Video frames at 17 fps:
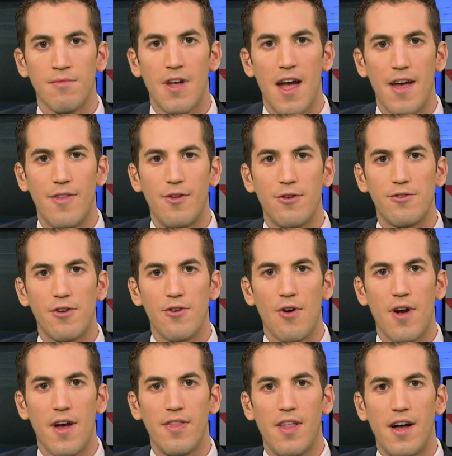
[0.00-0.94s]
And those are
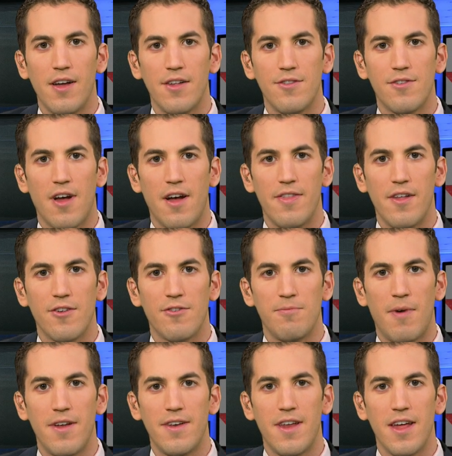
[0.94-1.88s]
your headlines on this
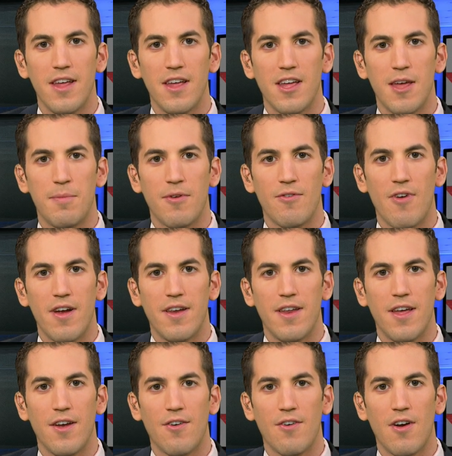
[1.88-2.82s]
Monday. Keep it right
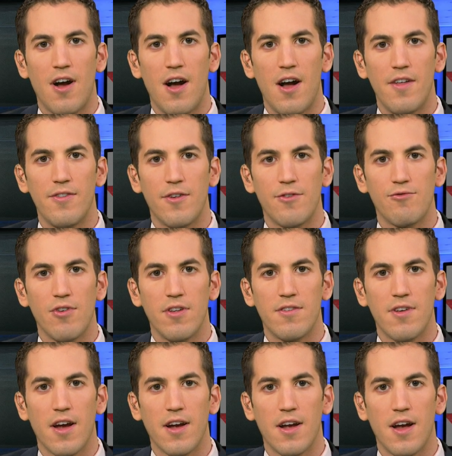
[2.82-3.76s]
here on
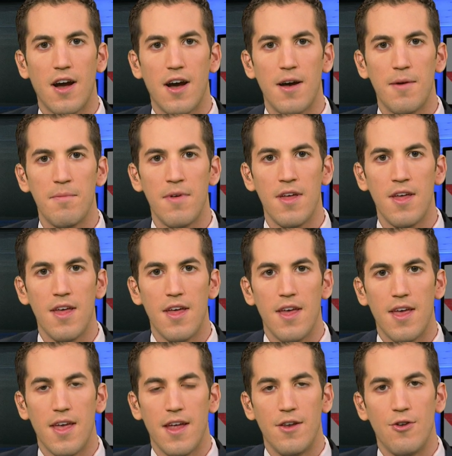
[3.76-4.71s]
thestreet.com.
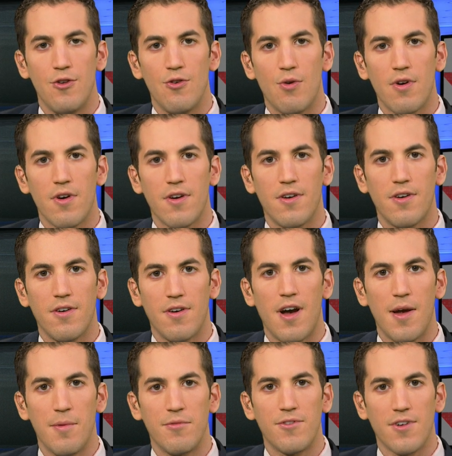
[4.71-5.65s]
In New York,
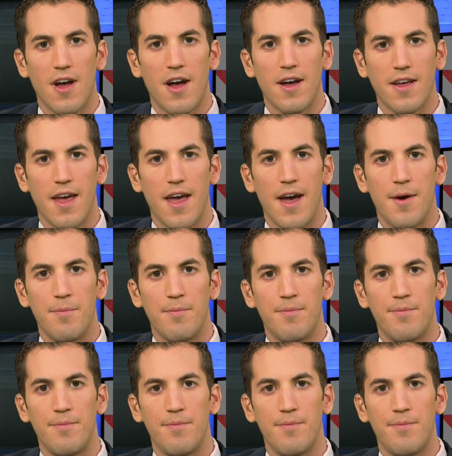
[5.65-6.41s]
I'm Scott Gamm.